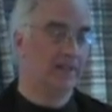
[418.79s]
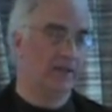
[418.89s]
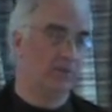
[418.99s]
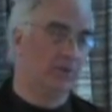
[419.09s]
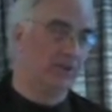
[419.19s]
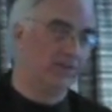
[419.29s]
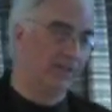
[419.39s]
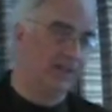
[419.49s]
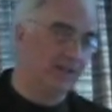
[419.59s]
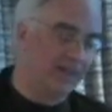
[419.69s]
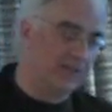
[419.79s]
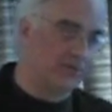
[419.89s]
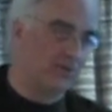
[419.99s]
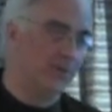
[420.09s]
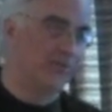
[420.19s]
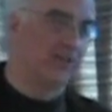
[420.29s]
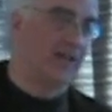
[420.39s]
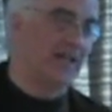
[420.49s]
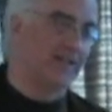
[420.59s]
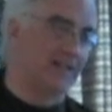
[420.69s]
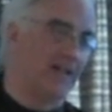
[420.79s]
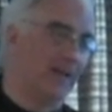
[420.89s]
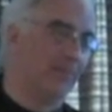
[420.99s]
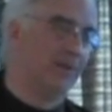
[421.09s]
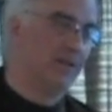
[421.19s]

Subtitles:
If it was introduced ahead of time,